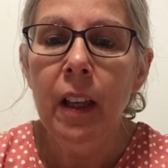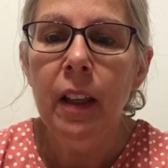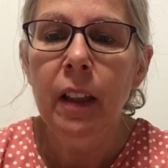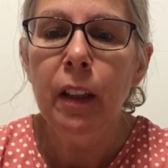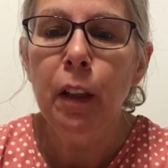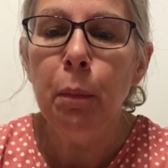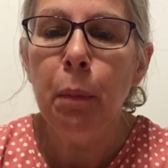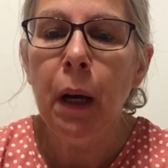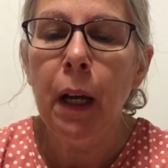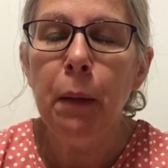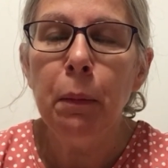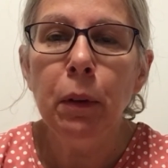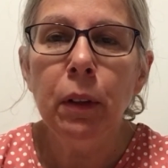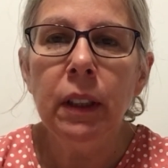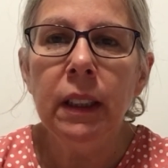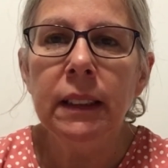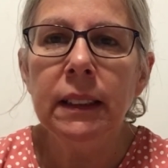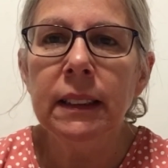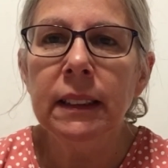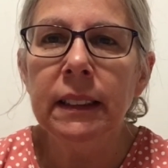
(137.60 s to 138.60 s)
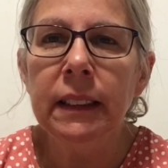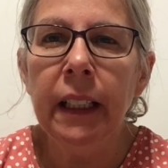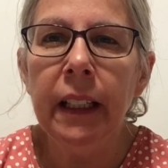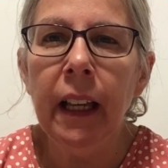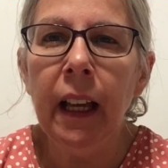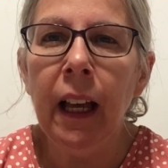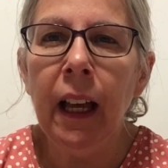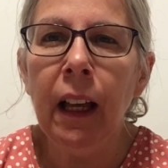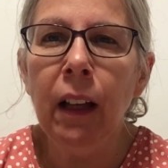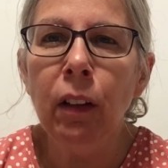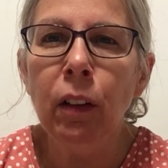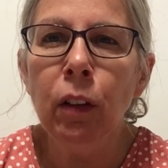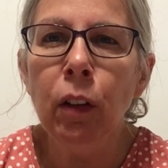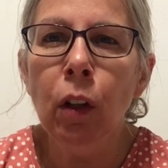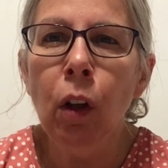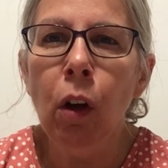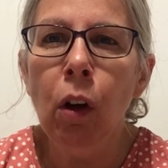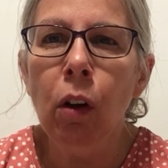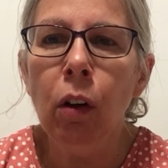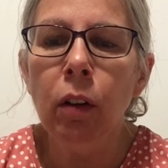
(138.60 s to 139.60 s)
The Bible doesn't say how
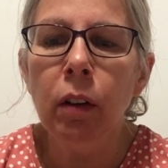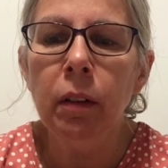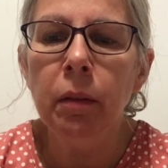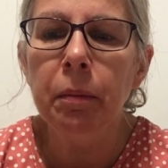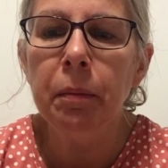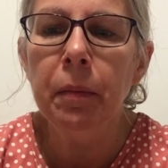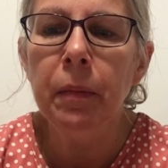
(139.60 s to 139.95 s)
long